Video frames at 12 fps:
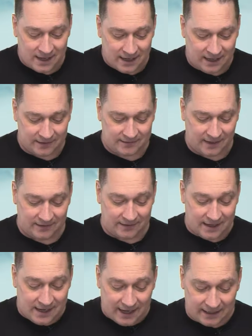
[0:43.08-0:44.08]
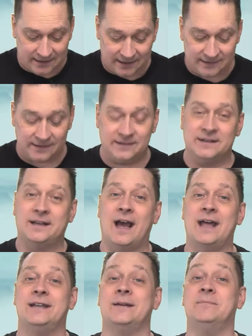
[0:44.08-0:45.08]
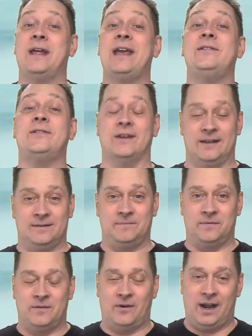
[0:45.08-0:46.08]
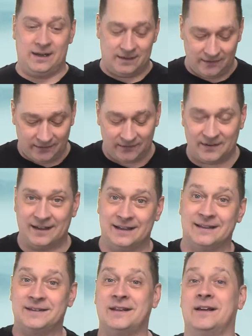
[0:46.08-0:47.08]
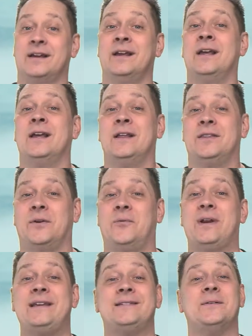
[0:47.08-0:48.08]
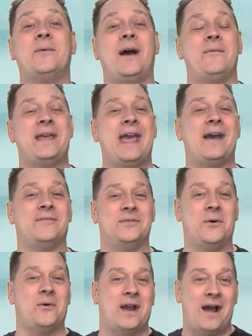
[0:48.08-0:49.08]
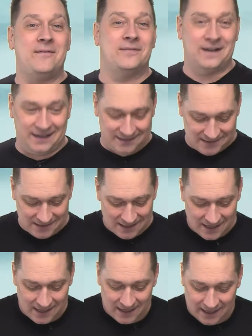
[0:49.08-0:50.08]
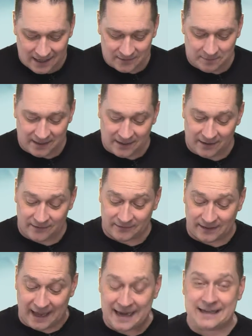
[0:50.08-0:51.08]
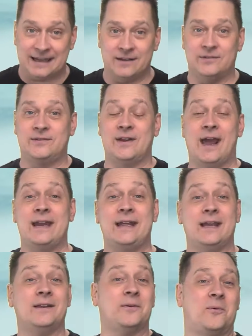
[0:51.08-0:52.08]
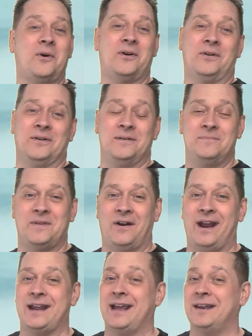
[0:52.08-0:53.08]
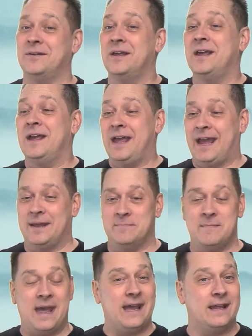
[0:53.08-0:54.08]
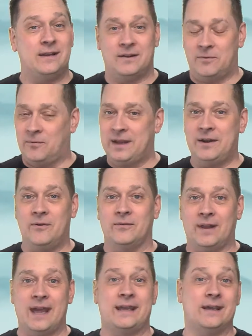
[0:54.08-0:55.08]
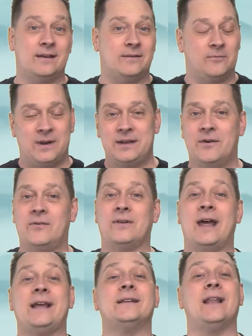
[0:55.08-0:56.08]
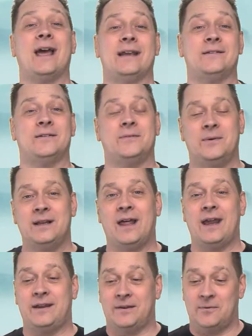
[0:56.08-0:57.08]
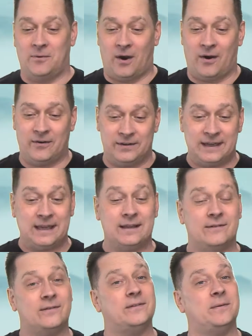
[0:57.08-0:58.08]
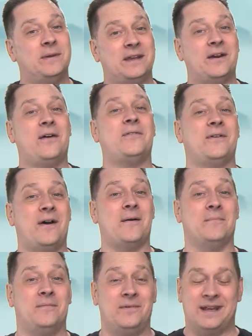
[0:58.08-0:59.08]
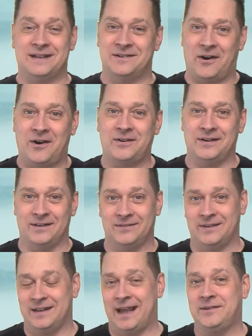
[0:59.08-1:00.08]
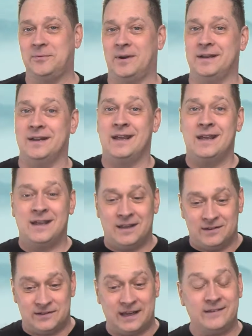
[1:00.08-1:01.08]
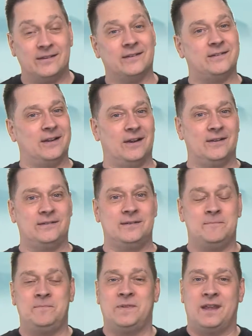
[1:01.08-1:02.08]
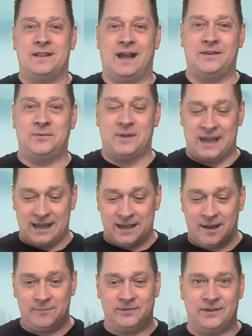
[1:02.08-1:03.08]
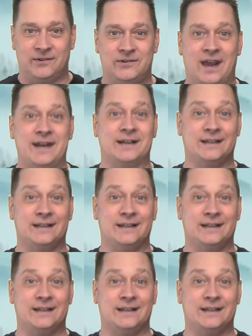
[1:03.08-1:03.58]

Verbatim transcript: It says, And this is the condemnation, right? This is the, the, the reason why we have no confidence. It's because light is shining in the world right? And, and men, we don't like it. We don't like light. We like our deeds to be covered up in darkness. And that's what Jesus does. That's He comes to shine a